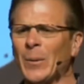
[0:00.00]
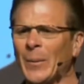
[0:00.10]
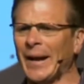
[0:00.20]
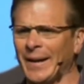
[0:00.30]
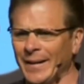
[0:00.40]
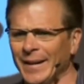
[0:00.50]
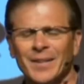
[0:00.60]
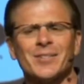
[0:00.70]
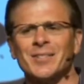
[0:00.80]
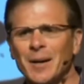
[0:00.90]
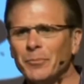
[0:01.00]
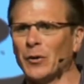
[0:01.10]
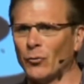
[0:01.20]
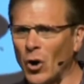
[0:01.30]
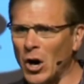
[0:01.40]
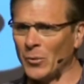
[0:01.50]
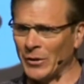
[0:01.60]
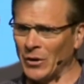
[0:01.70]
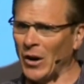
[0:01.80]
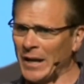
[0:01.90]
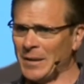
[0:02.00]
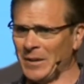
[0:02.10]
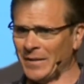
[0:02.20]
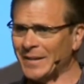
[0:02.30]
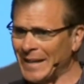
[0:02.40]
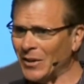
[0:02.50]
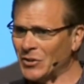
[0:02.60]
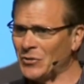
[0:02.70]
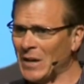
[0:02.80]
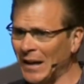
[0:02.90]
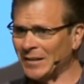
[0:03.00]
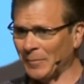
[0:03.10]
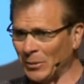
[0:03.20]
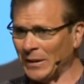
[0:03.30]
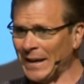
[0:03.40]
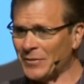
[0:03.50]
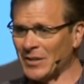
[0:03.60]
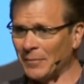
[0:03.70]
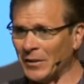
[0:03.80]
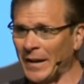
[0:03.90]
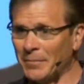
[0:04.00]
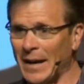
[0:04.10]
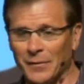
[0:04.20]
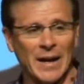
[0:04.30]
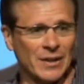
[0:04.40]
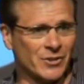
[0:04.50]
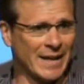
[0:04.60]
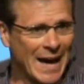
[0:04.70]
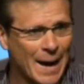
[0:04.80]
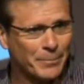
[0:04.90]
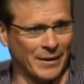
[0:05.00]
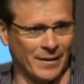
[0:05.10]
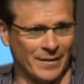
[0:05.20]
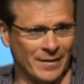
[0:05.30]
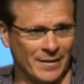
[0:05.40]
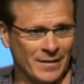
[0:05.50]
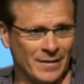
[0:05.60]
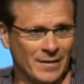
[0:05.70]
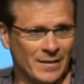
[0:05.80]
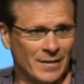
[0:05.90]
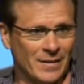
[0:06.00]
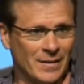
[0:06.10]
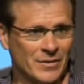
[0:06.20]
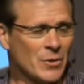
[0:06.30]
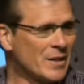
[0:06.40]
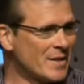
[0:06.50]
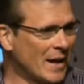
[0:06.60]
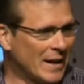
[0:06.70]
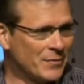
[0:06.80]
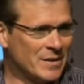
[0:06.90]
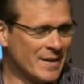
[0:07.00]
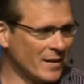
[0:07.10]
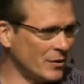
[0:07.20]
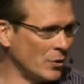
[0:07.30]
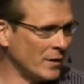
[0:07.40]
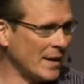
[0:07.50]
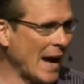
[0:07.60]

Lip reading: wait. There's something wrong with an argument that tells you not to believe something that may have actually happened. So he's not even dealing with the